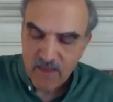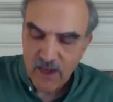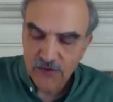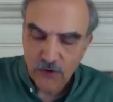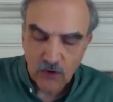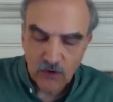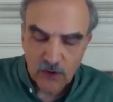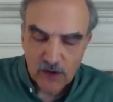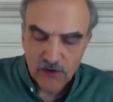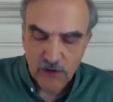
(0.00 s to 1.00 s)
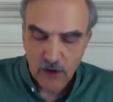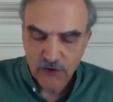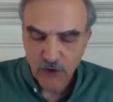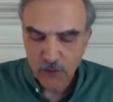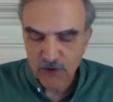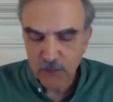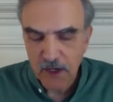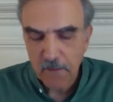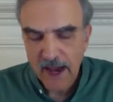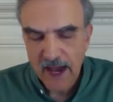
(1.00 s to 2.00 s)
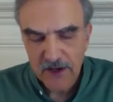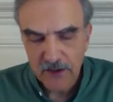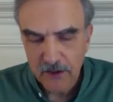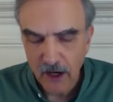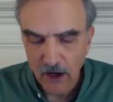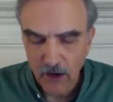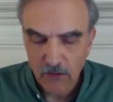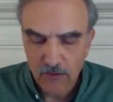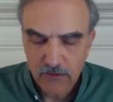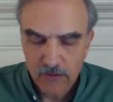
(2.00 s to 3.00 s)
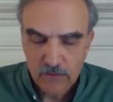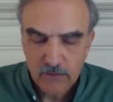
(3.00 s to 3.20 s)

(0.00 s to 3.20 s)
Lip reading: it's always been a matter of